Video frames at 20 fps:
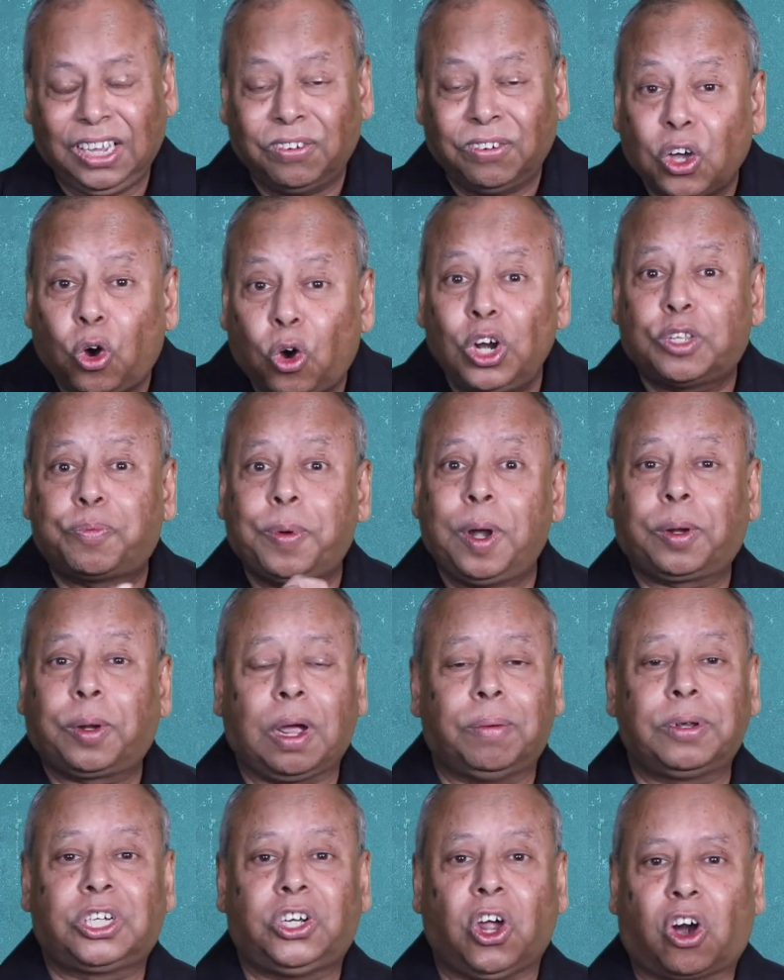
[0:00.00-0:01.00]
If the Holy Spirit
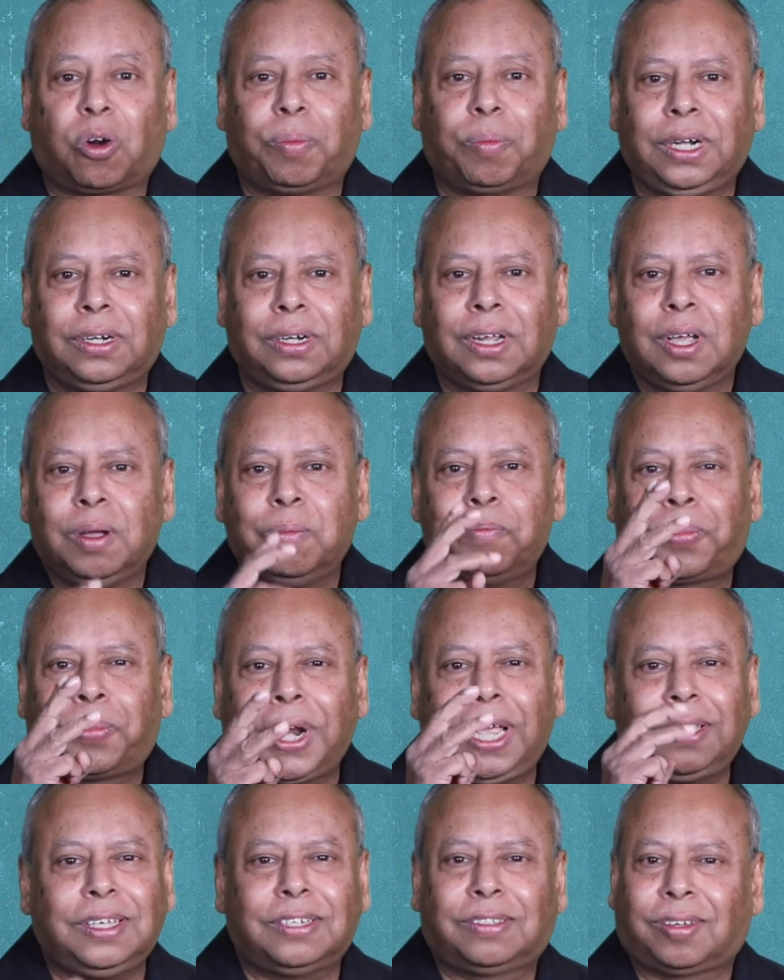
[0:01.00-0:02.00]
becomes dormant,
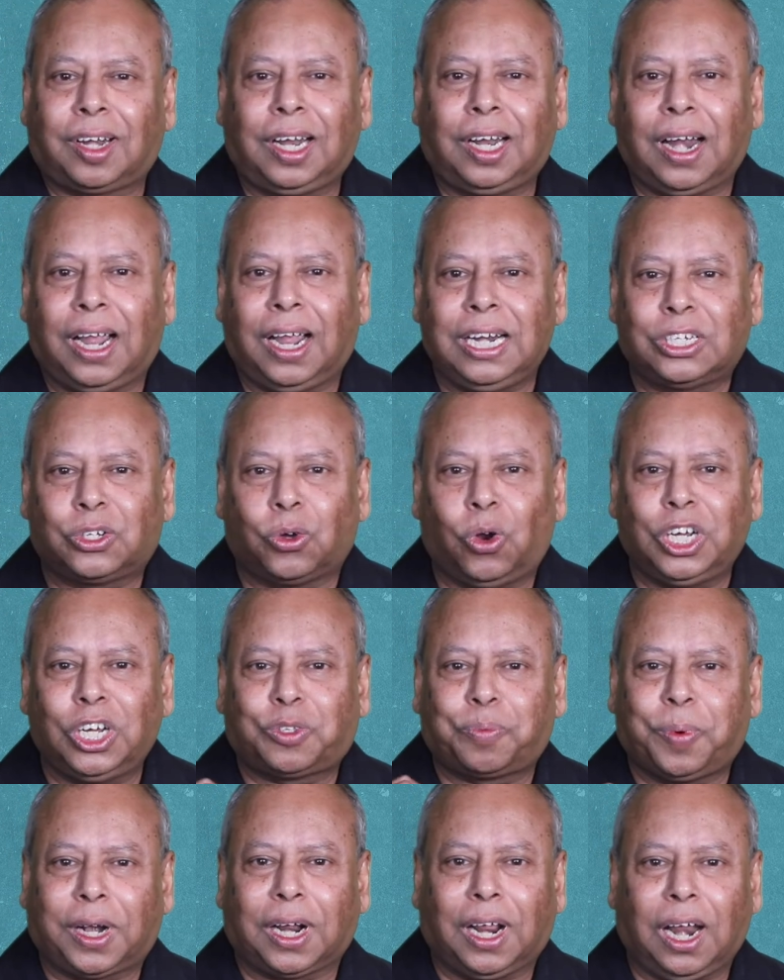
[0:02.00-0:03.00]
pray these 3 lines.
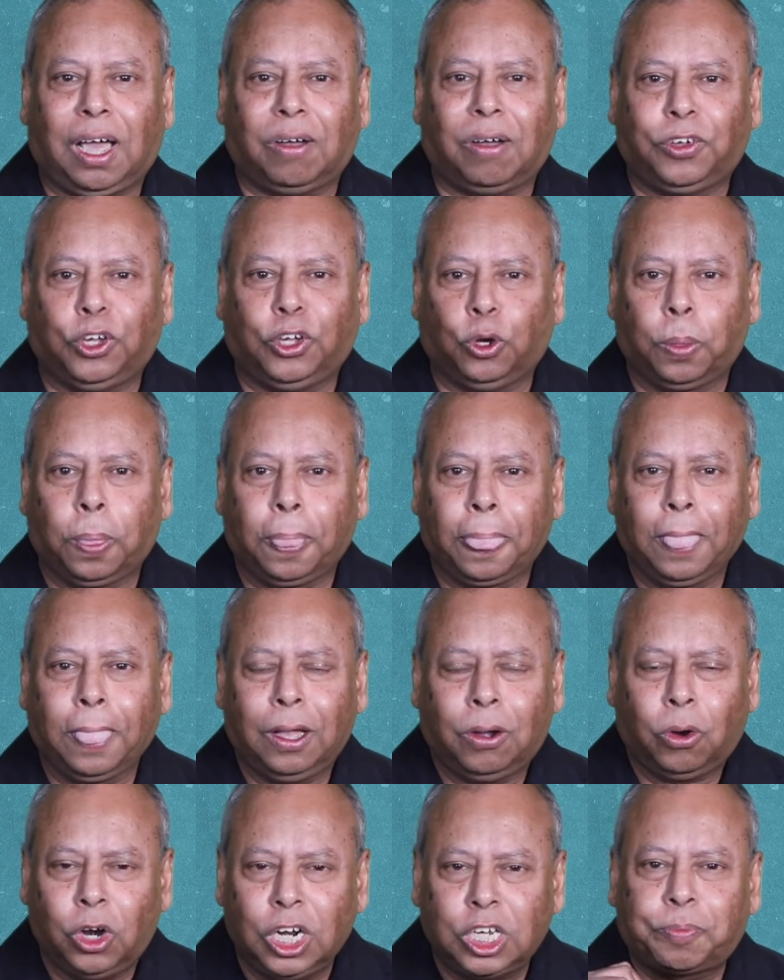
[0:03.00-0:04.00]
Holy Spirit, I love you.
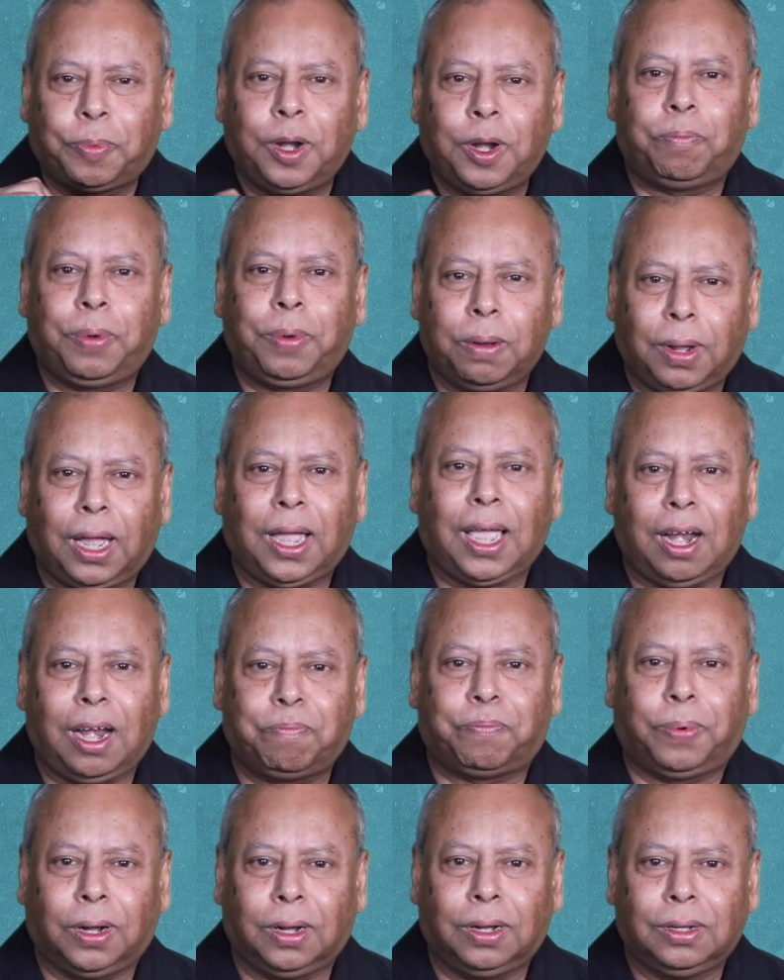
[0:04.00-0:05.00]
Holy Spirit, be my
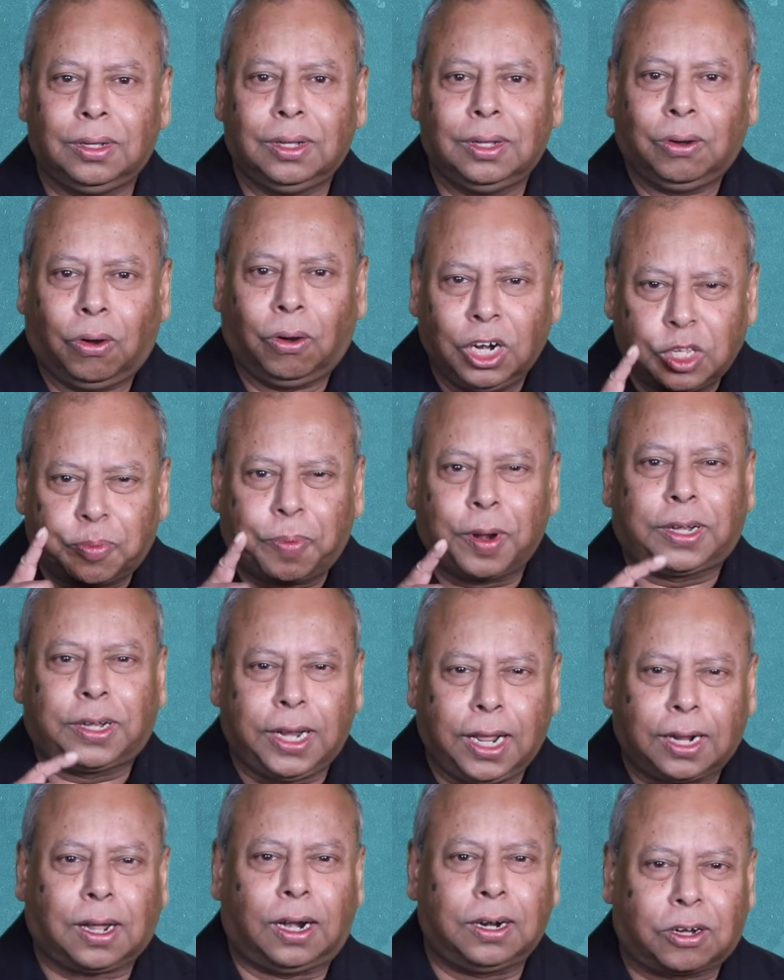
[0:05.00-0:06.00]
helper. Holy
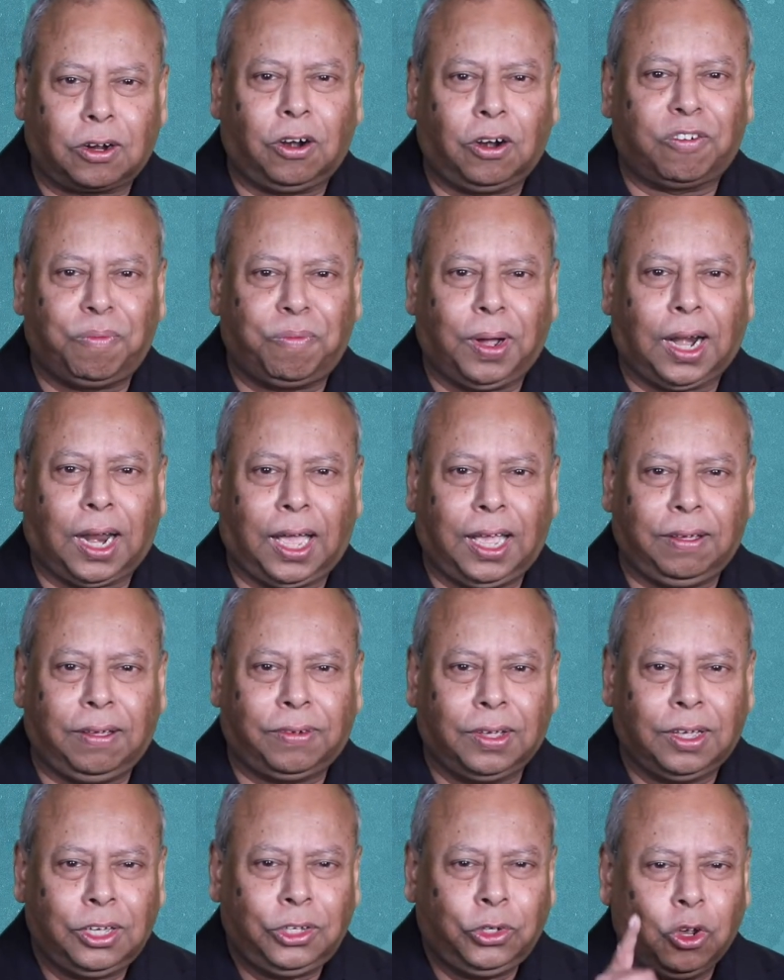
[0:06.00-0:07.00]
Spirit, take control of my
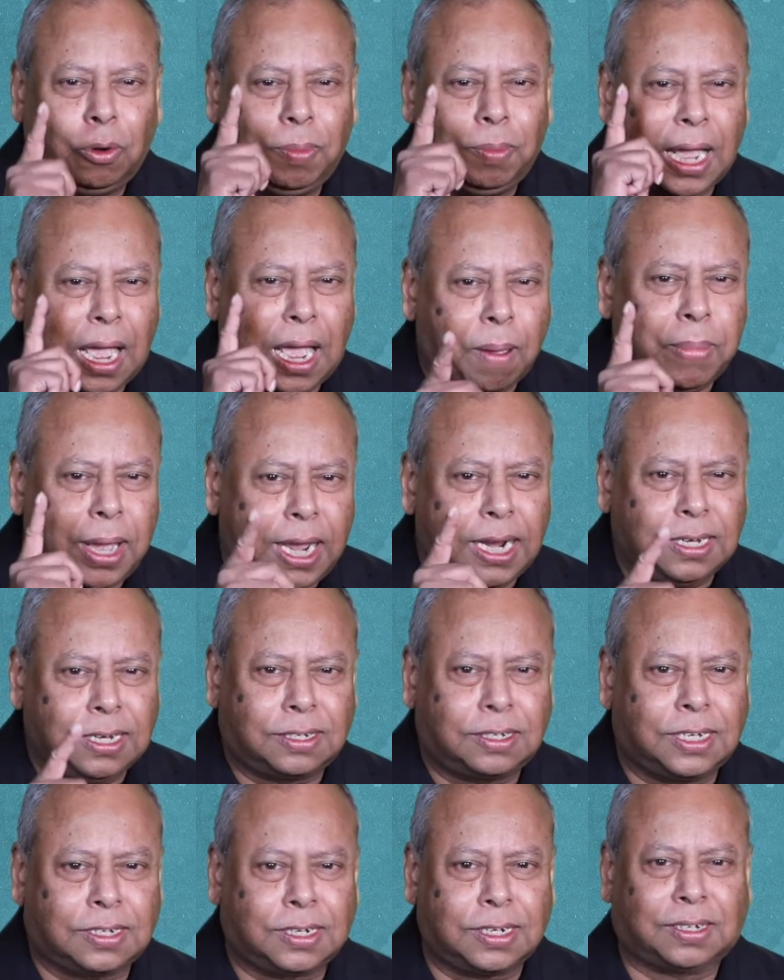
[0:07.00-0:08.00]
life. You will be
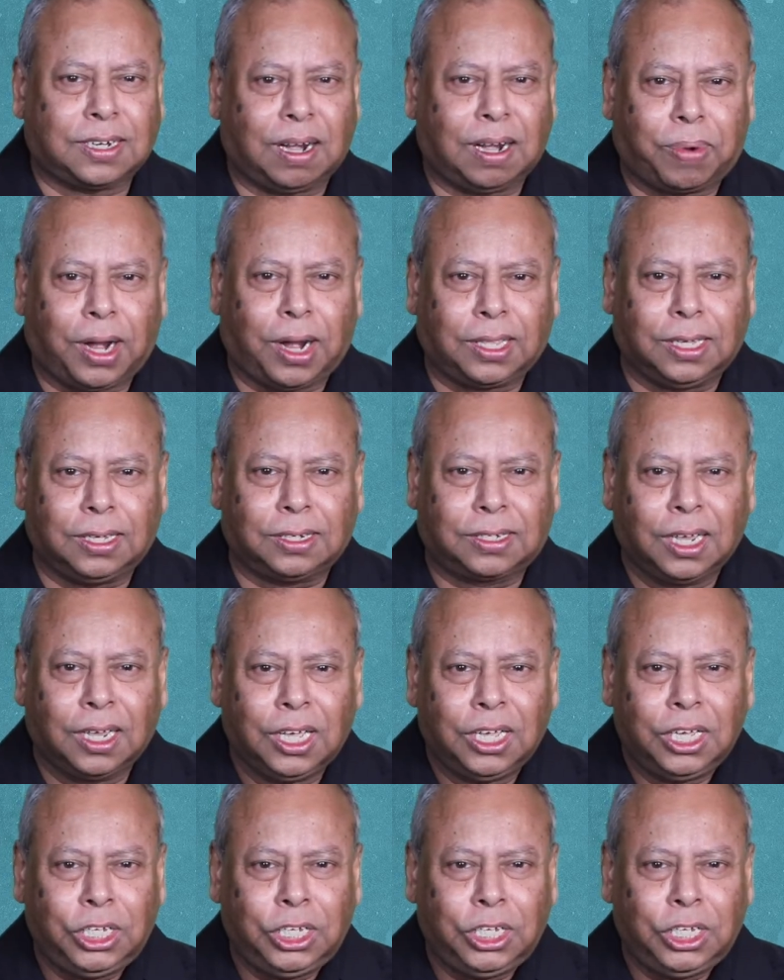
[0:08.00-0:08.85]
amazed, sisters and brothers.